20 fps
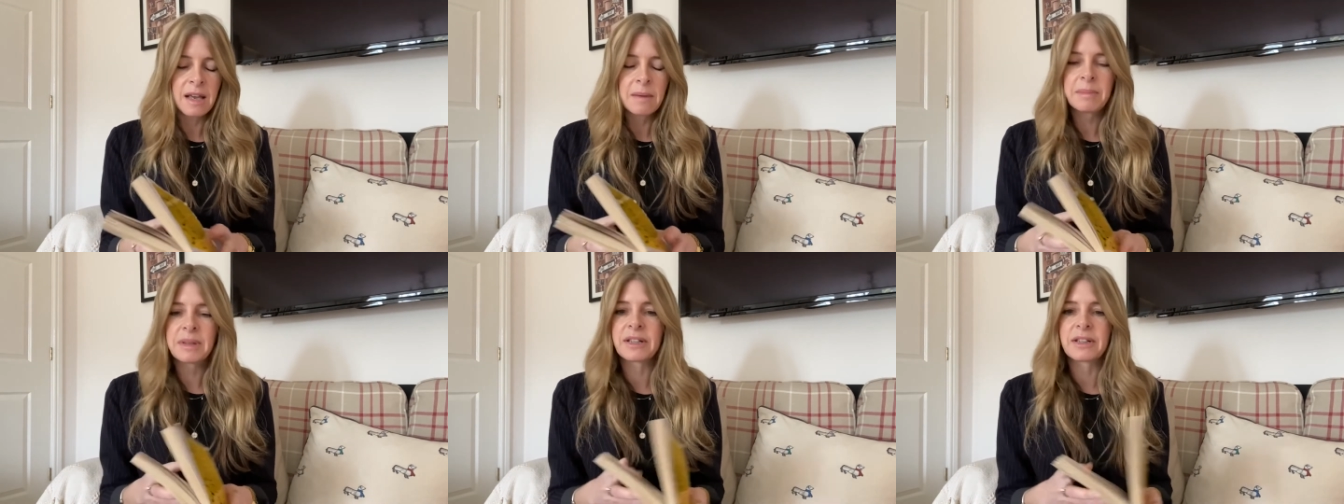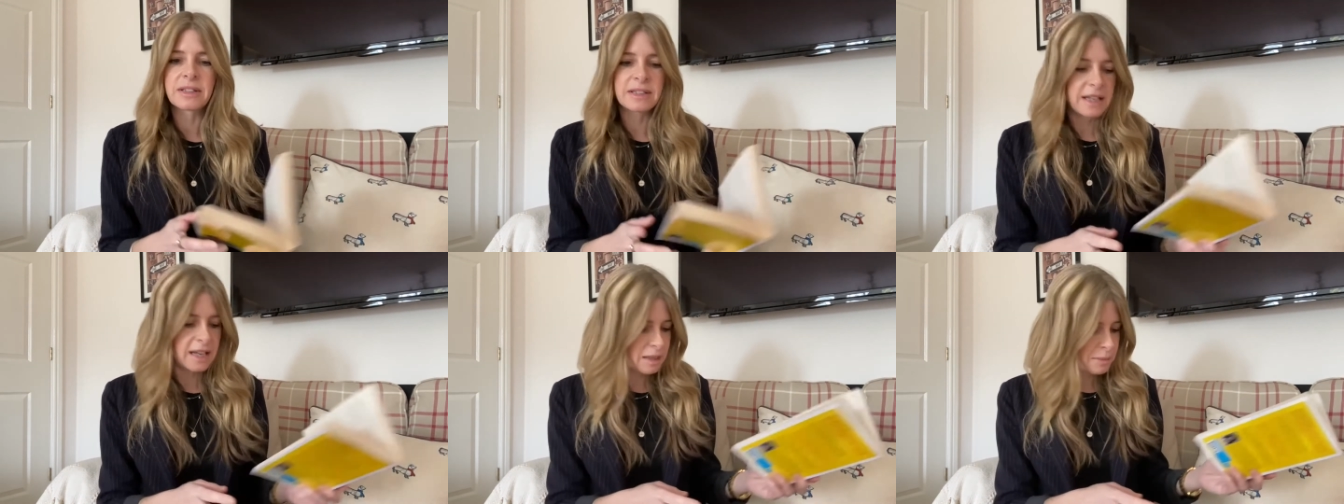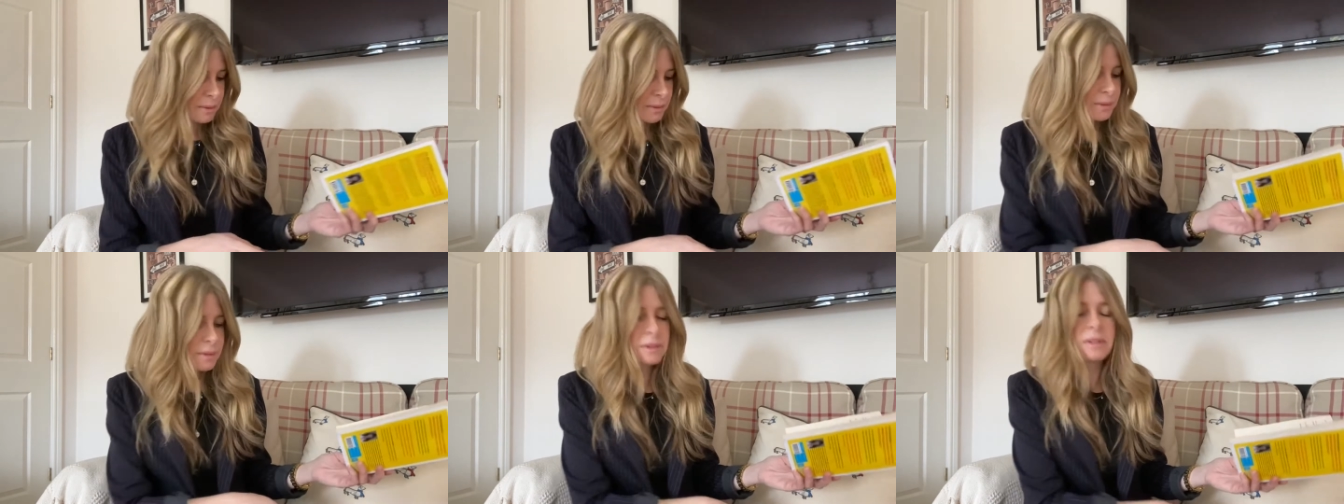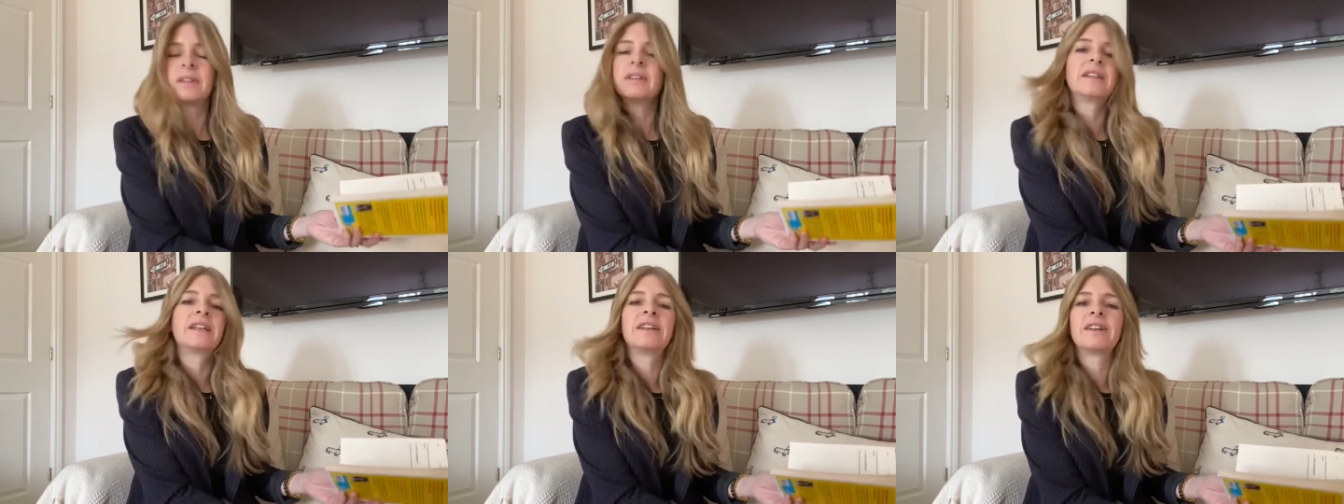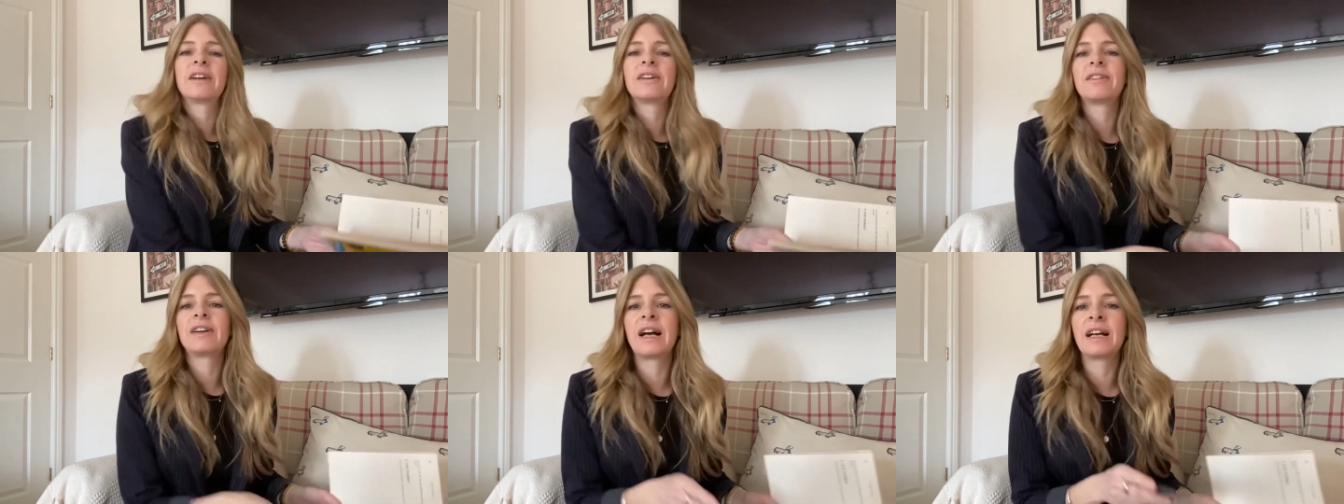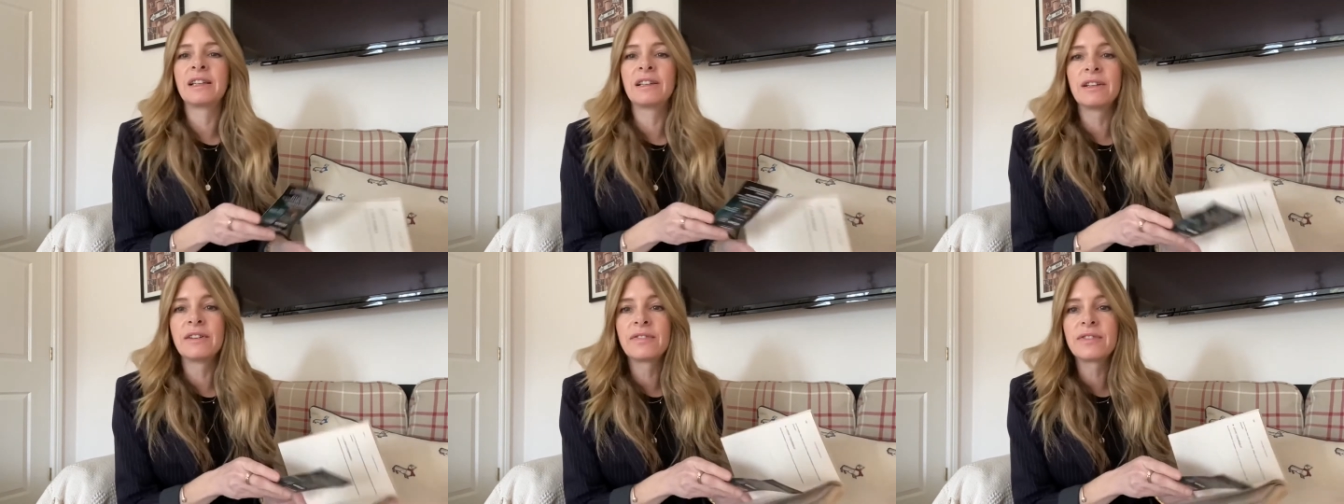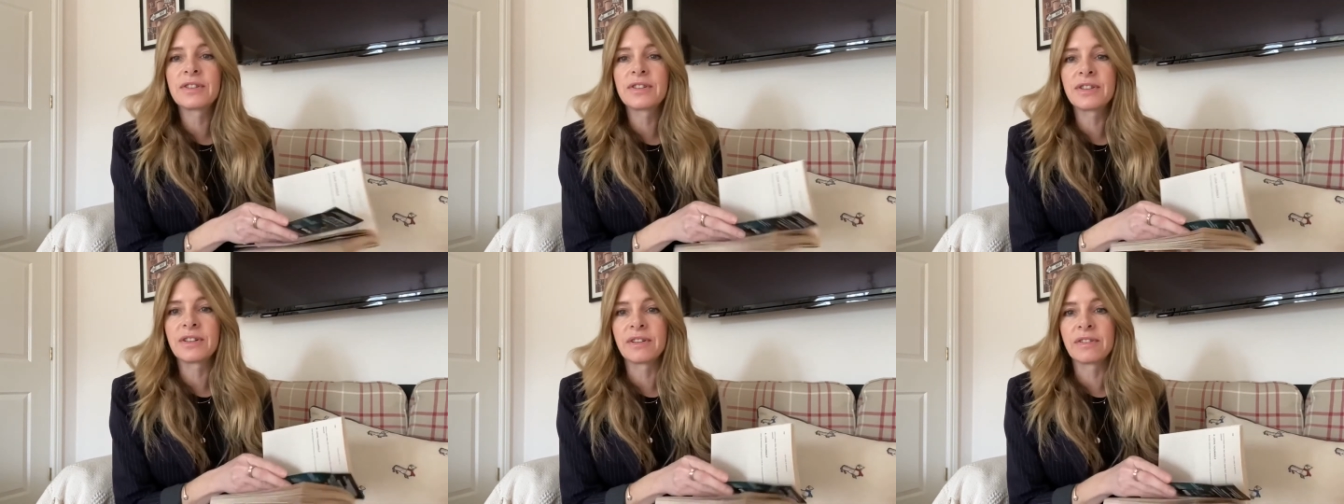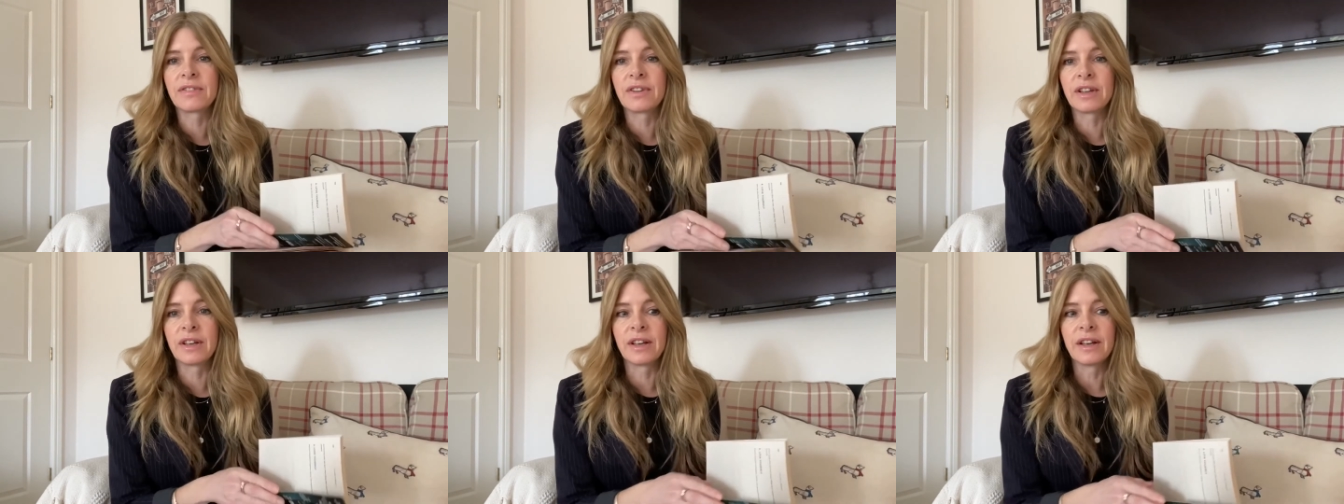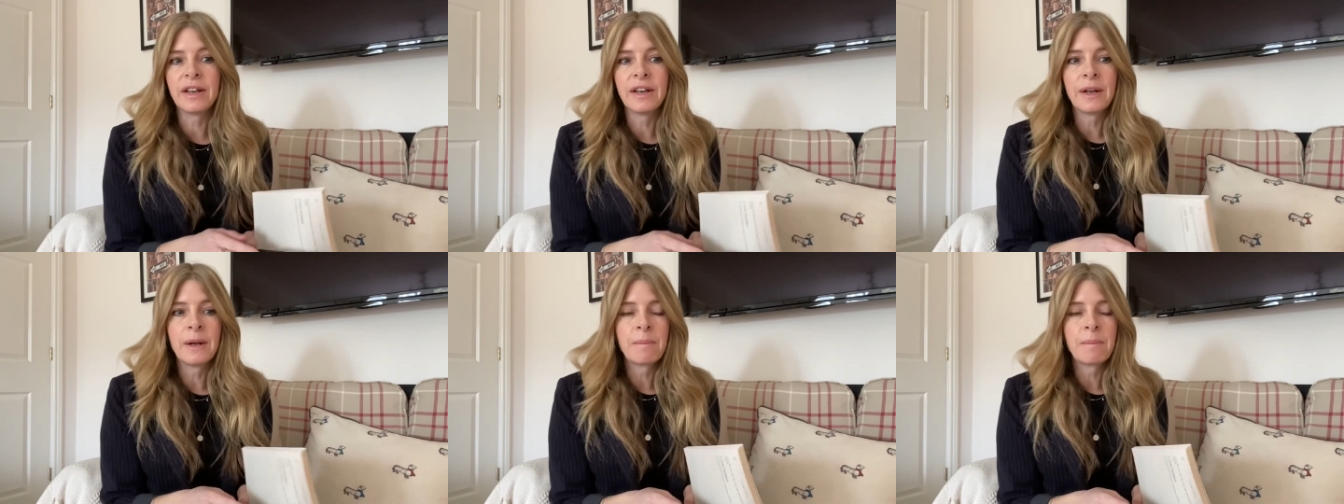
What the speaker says: because I'm all, I love stuff that